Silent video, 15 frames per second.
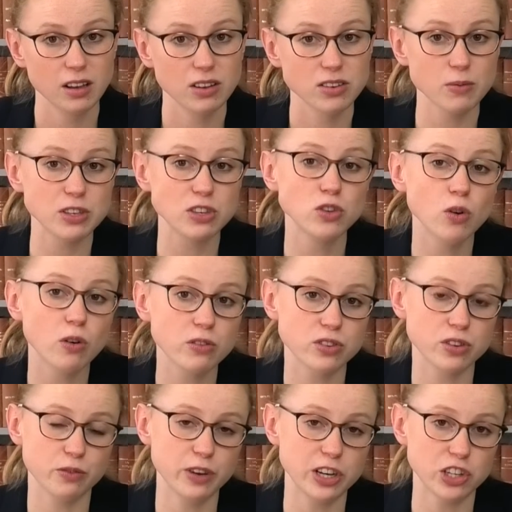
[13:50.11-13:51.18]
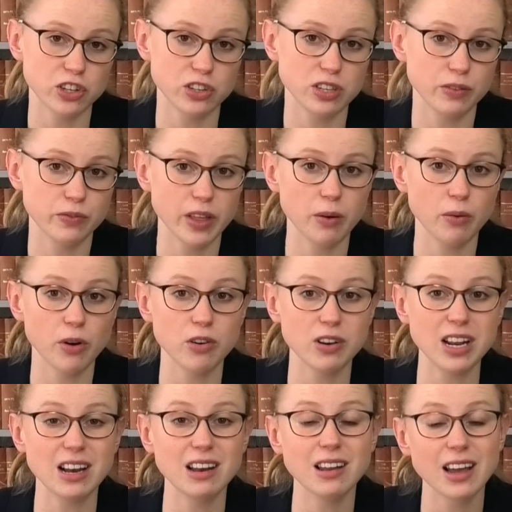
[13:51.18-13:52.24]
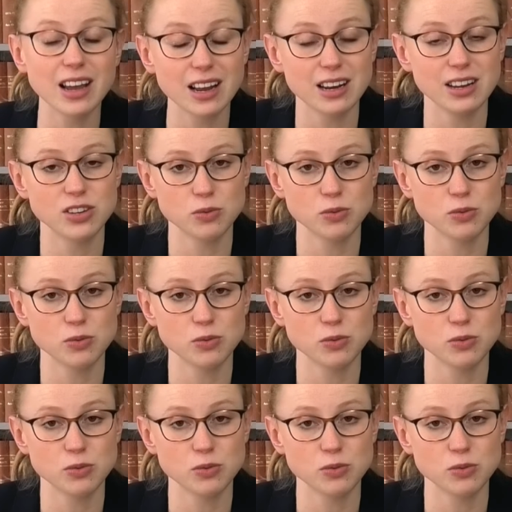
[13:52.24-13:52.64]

So it's not sufficient if they were only likely